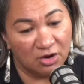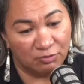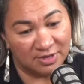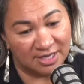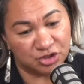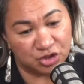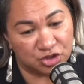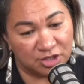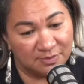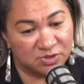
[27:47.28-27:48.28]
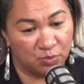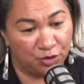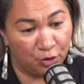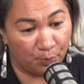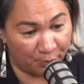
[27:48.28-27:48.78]
relationships
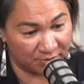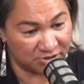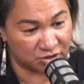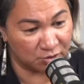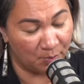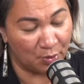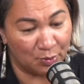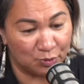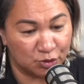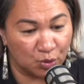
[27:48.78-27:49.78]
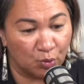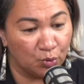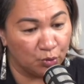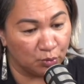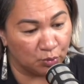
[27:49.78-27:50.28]
with your principals or
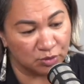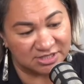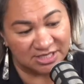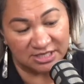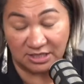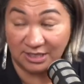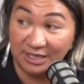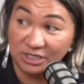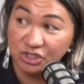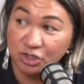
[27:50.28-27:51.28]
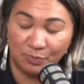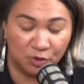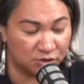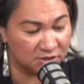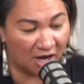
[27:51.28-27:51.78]
your senior leadership,
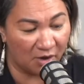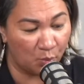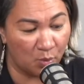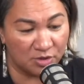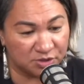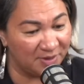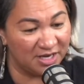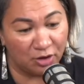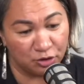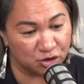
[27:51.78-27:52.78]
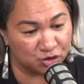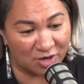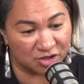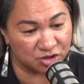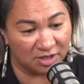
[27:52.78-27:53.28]
depending on your
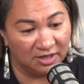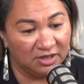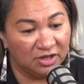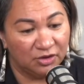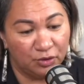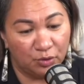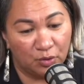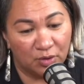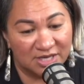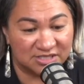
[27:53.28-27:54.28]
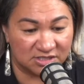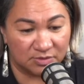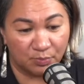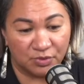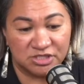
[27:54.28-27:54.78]
structure, your
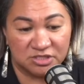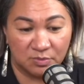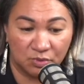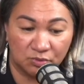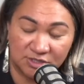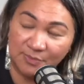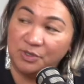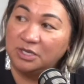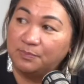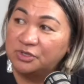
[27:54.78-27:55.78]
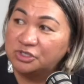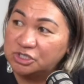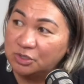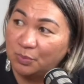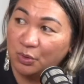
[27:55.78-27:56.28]
assistant principal, deputy
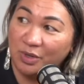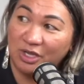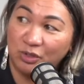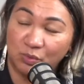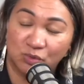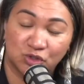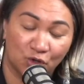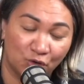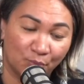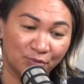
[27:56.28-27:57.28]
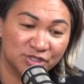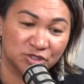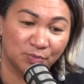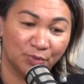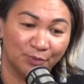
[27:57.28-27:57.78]
principal, and also your
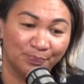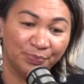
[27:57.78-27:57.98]
principal.